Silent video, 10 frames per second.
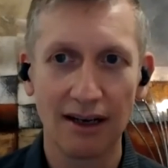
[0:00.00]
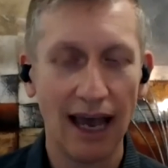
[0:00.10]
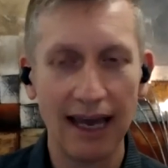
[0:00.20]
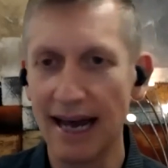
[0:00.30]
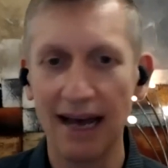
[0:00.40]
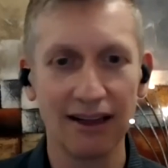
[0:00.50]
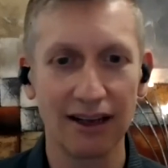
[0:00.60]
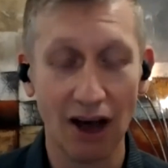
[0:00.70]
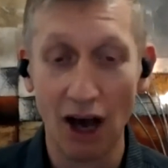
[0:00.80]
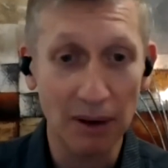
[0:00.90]
and nail
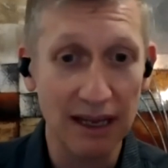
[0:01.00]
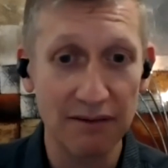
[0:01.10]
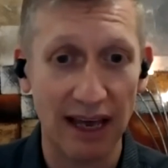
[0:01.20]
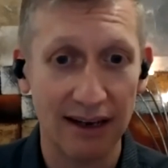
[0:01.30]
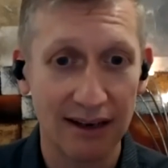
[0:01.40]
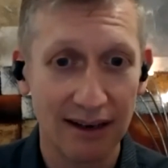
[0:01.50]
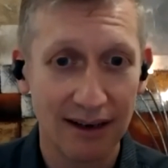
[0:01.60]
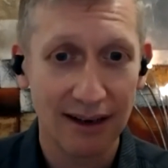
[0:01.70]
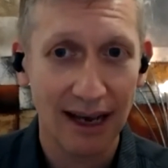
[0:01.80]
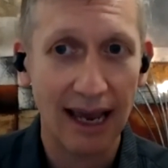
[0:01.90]
it. I believe that.
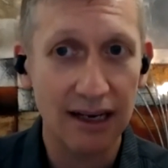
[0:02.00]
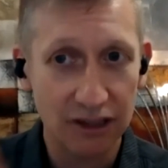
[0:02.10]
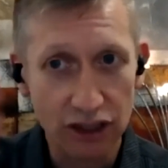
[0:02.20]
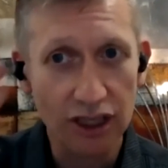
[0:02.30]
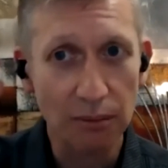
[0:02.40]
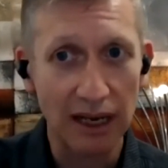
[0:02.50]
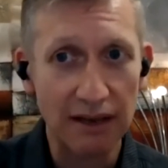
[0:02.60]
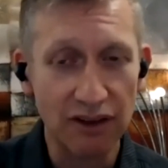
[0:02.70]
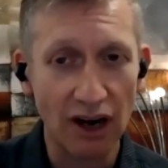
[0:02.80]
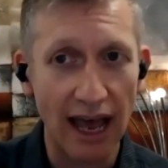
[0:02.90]
And it's just a
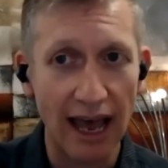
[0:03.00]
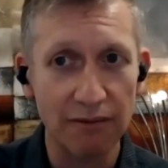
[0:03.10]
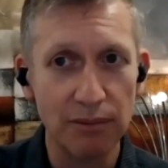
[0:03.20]
belief that I have,